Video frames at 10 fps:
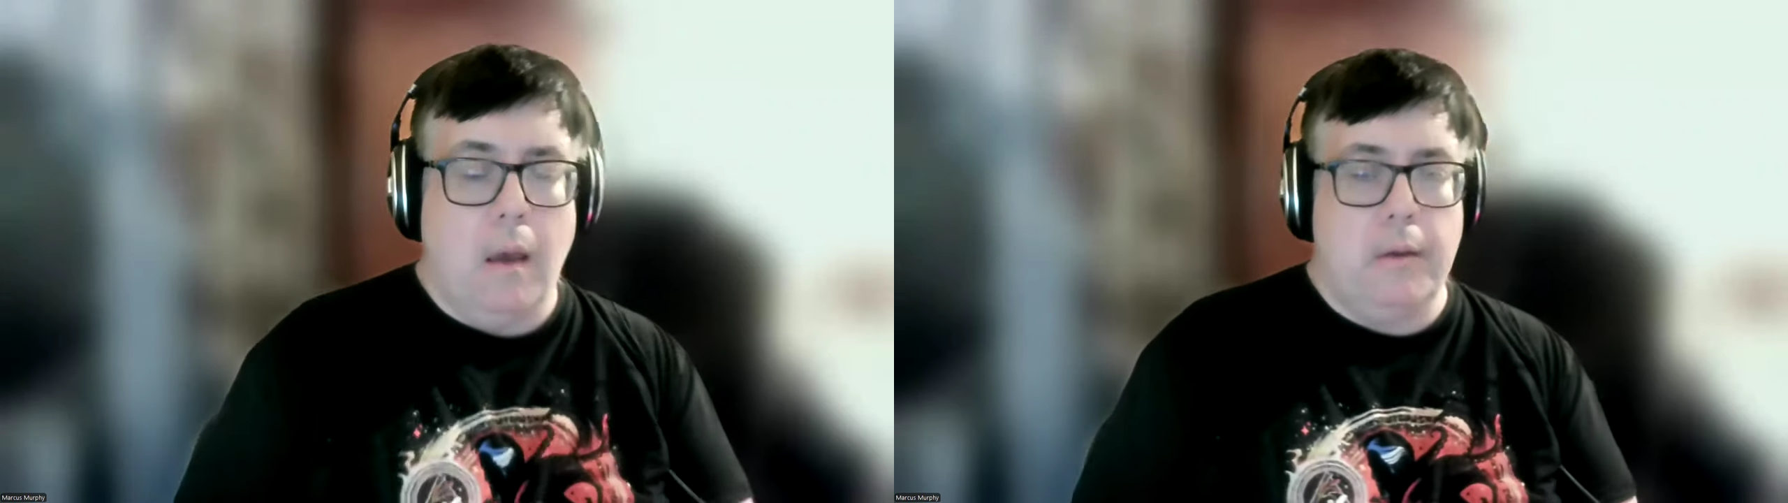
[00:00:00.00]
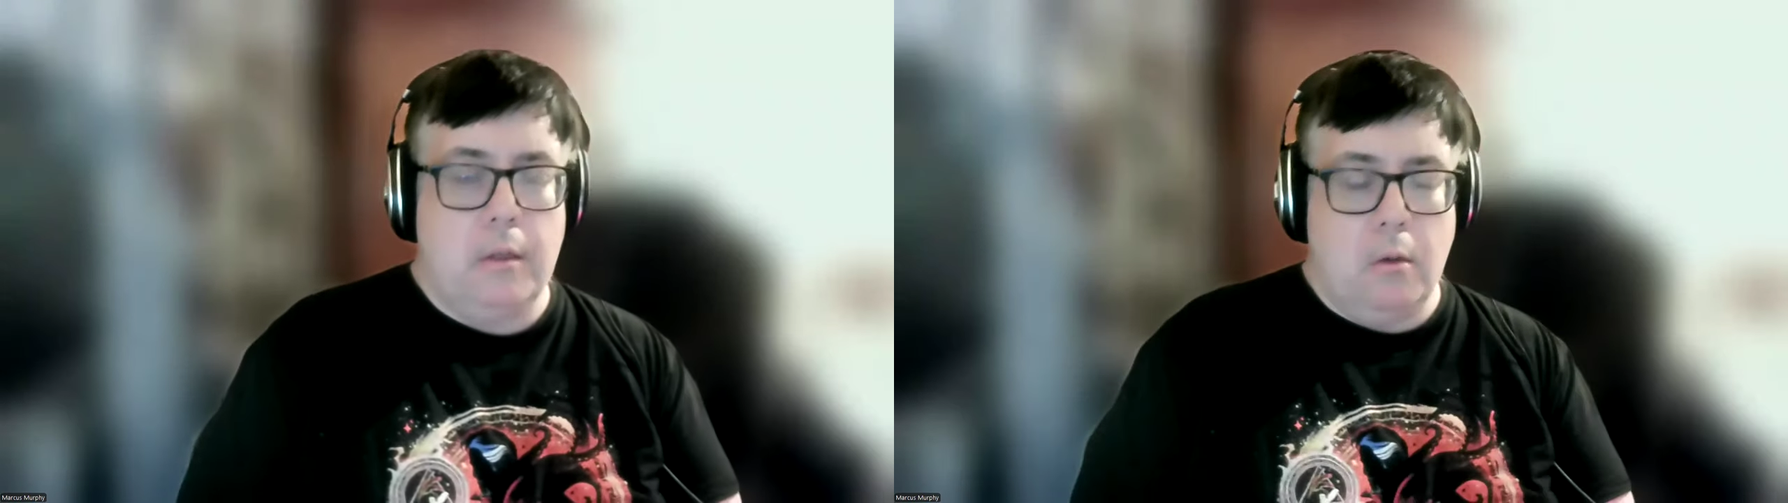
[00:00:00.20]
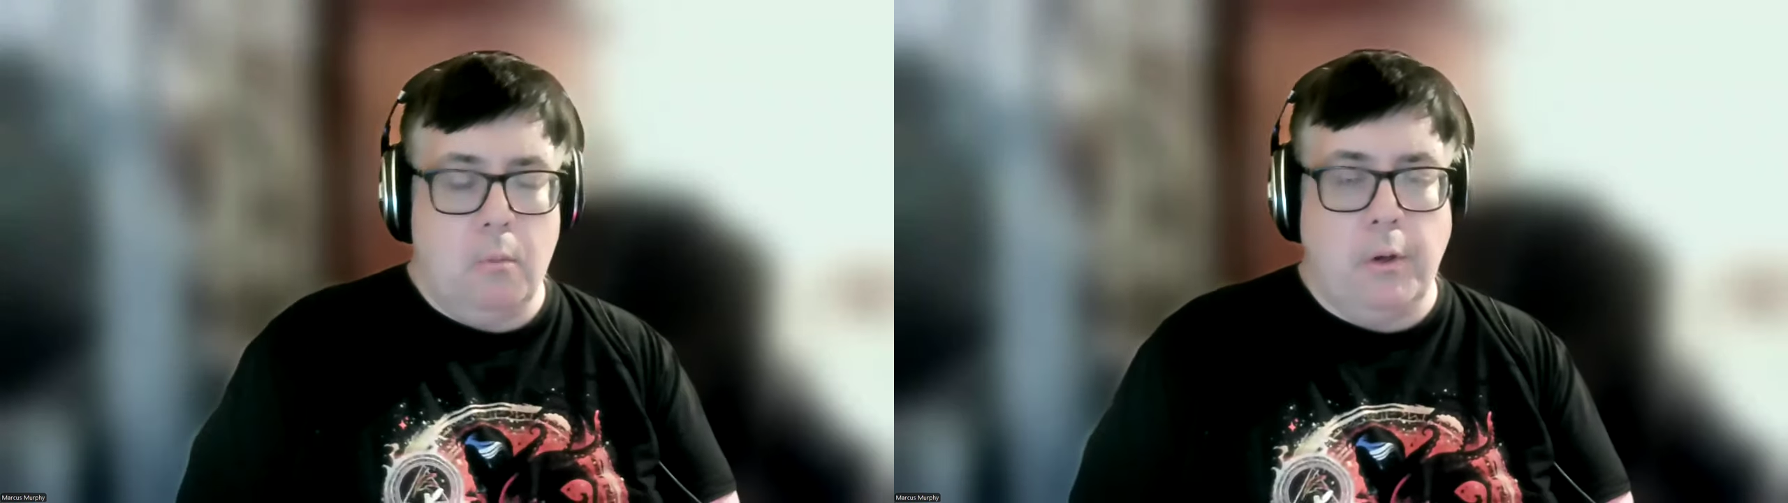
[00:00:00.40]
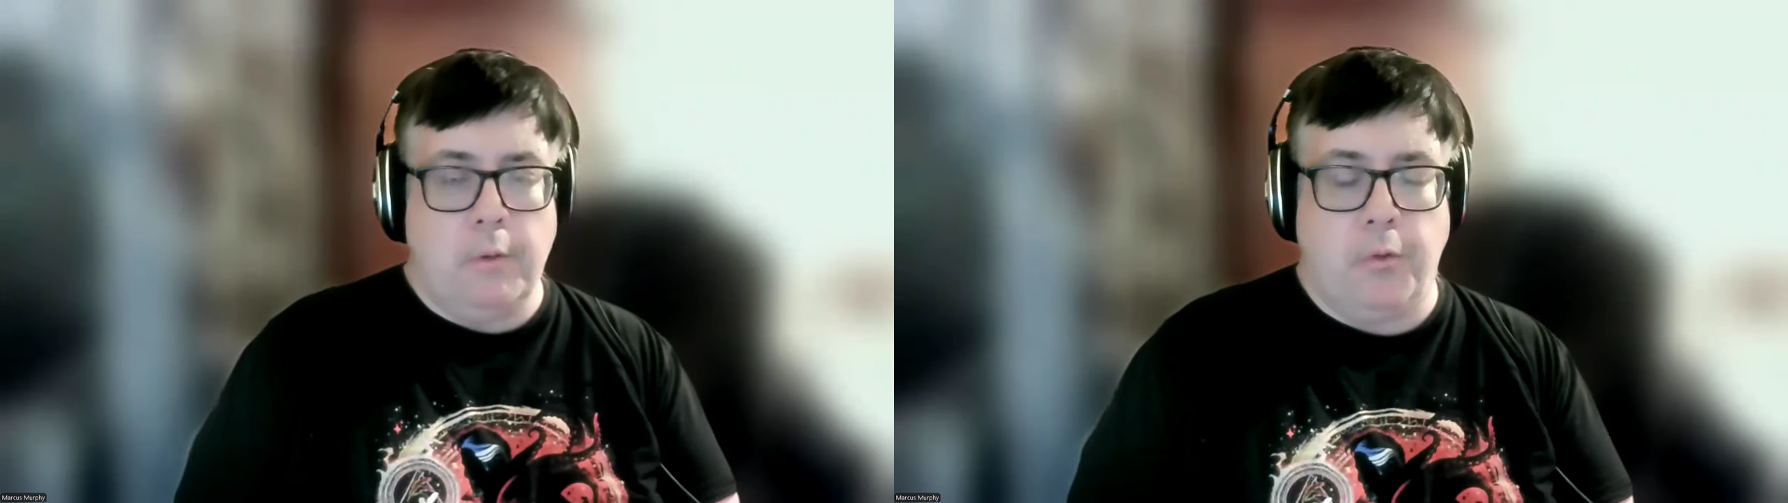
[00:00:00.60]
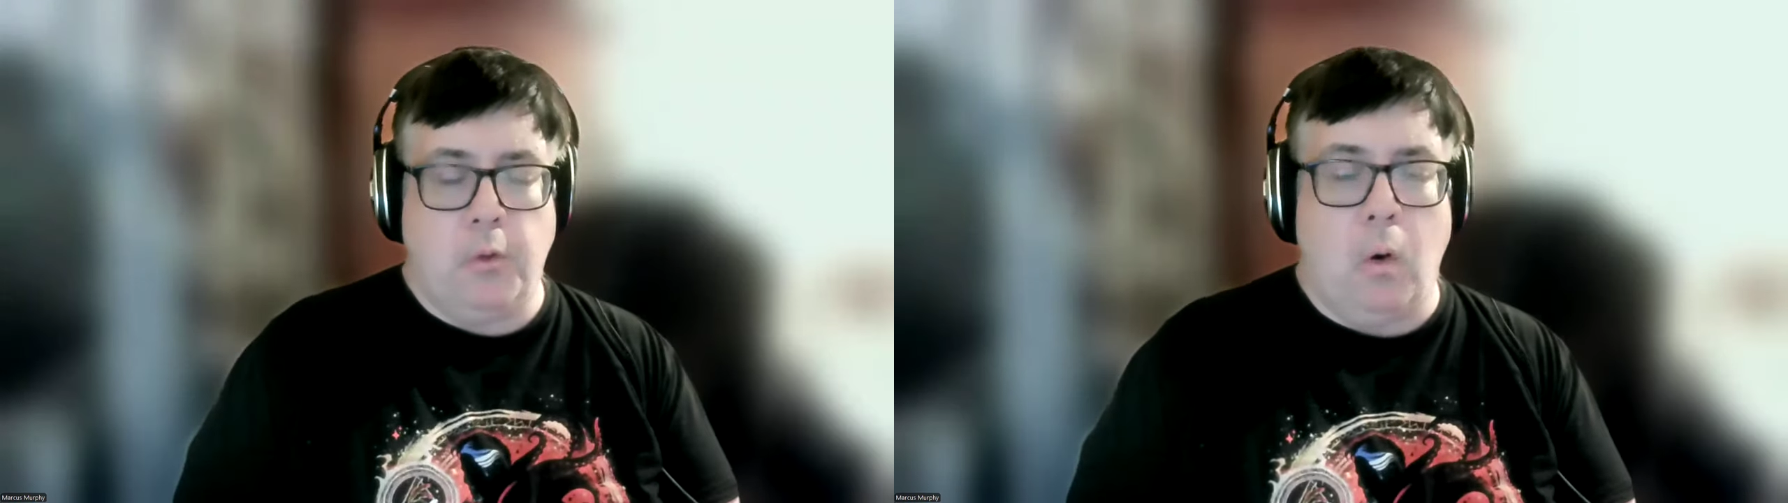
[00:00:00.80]
You would have
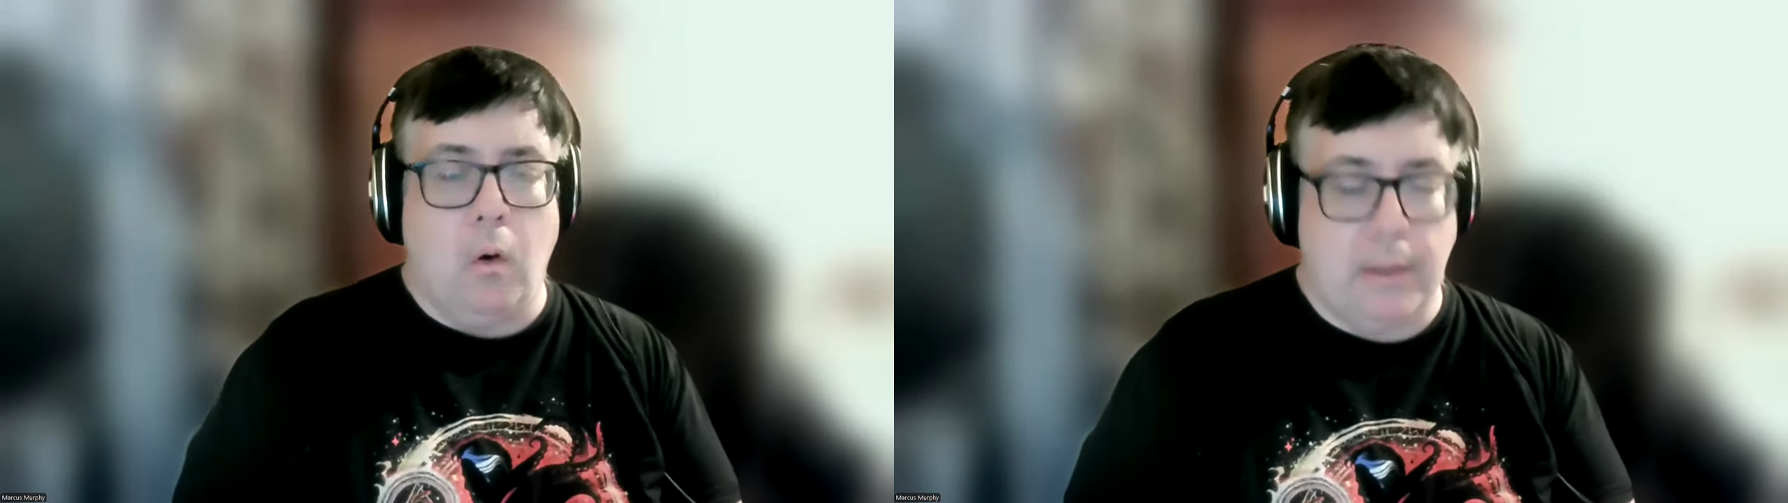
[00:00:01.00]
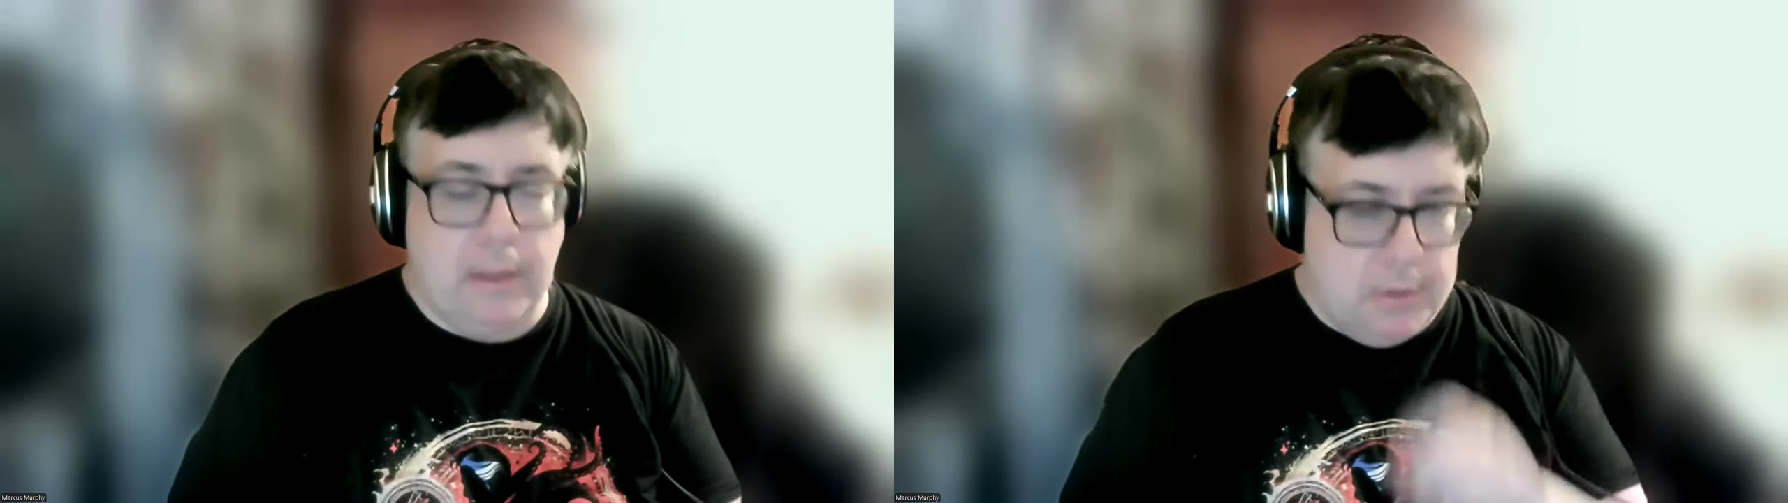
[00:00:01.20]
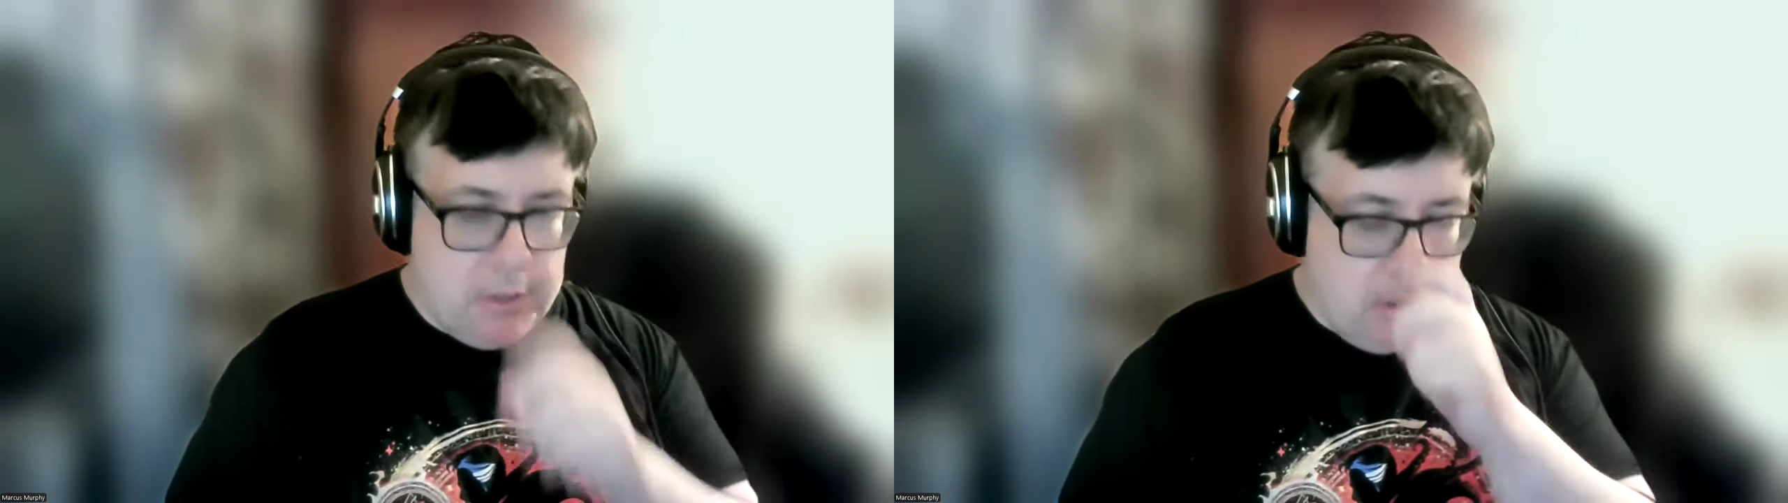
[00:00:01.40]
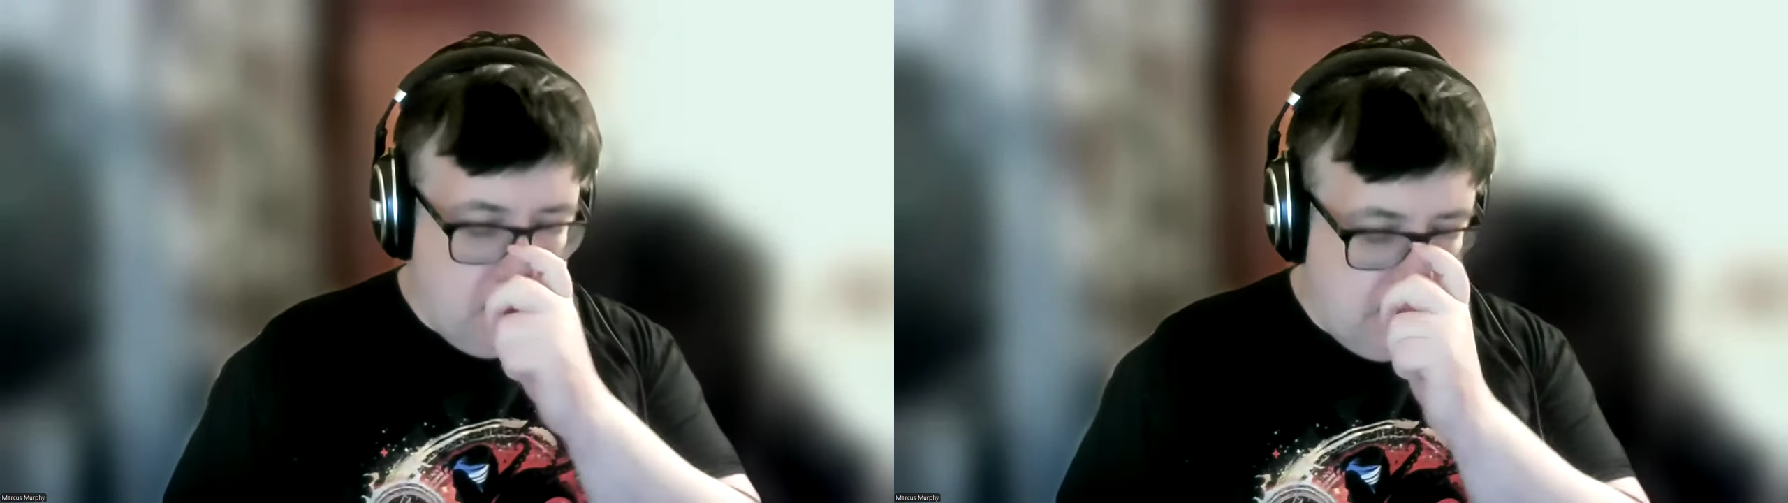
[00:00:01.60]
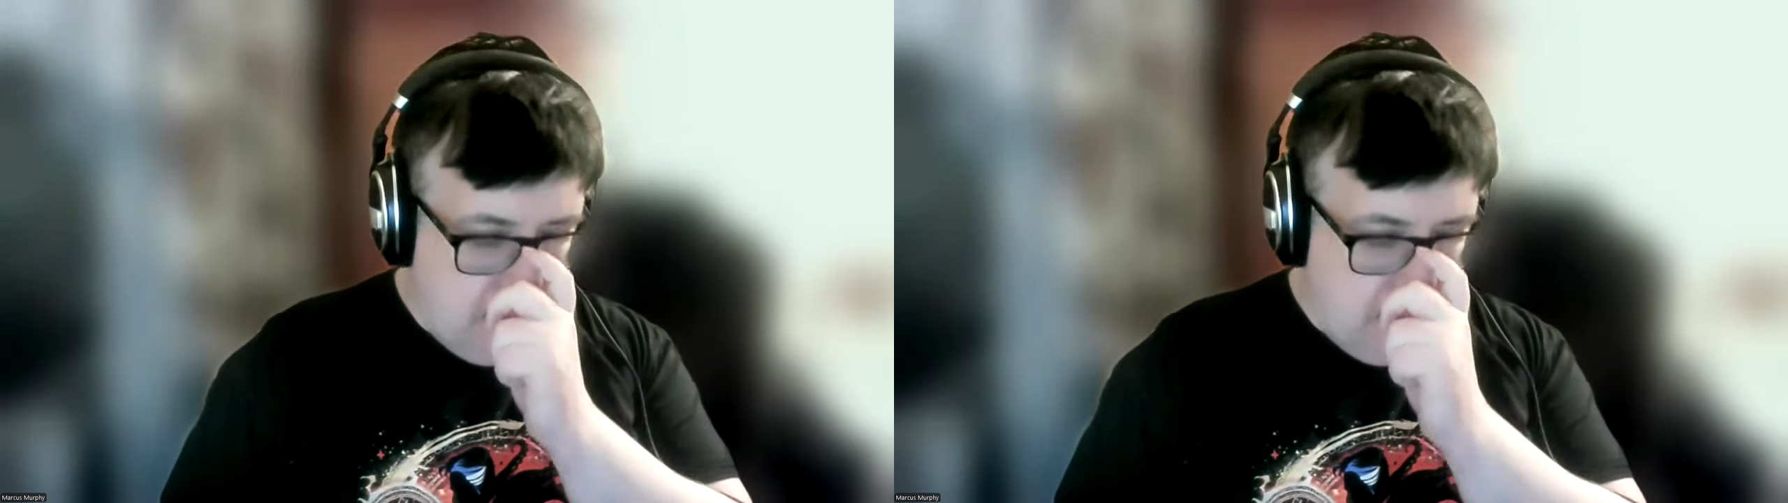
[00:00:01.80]
thought, considering